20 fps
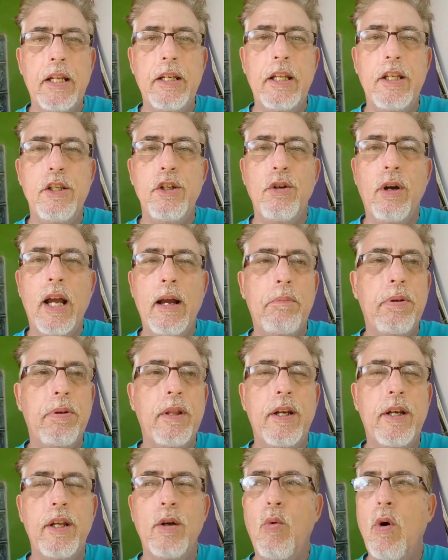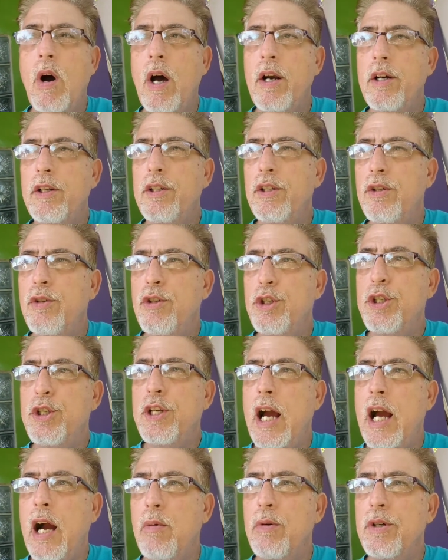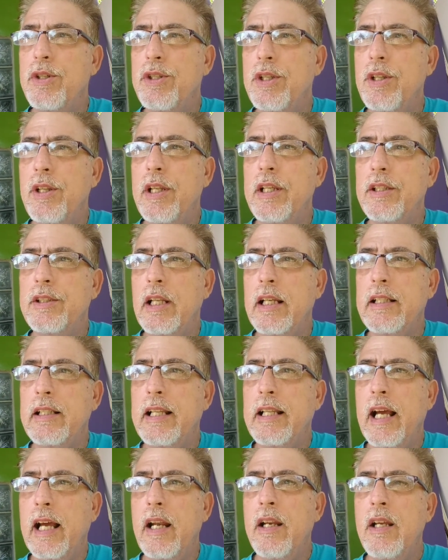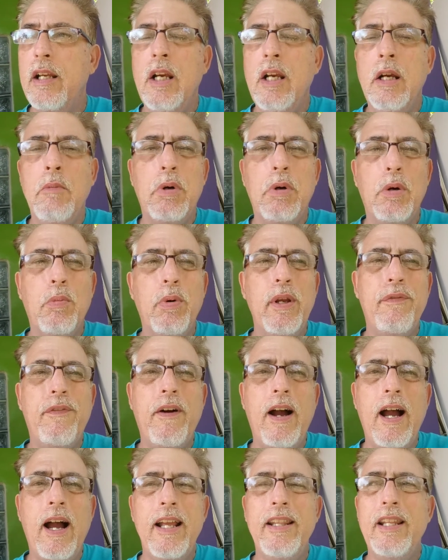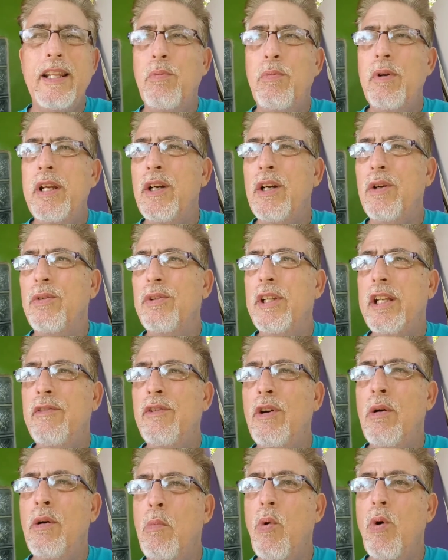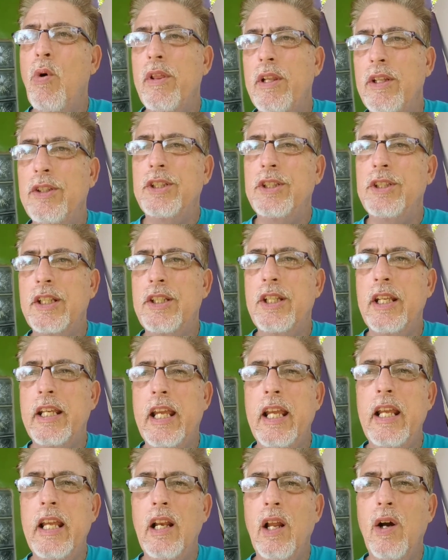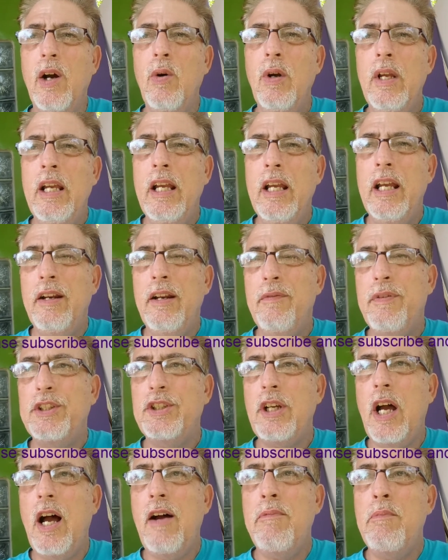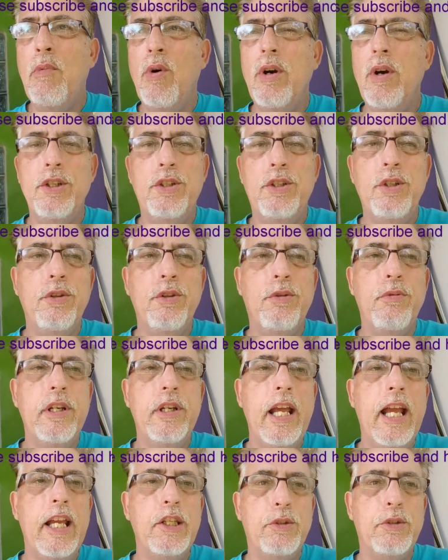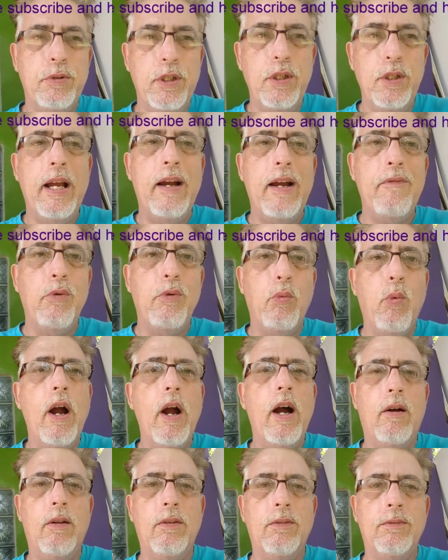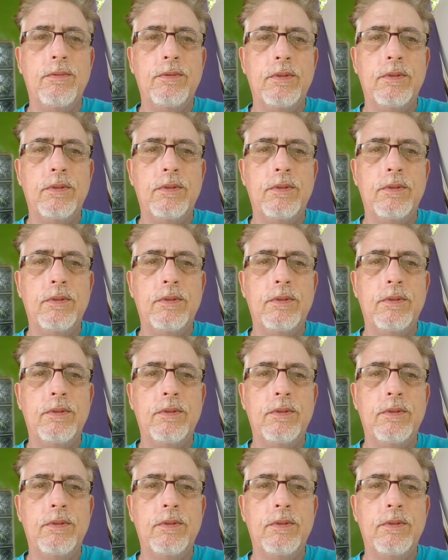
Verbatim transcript: And then you'll have plenty of water to do showers and things like that. But we find that we don't leave no more than 60 kilo. And if it's off more than two, three days, we do have the well.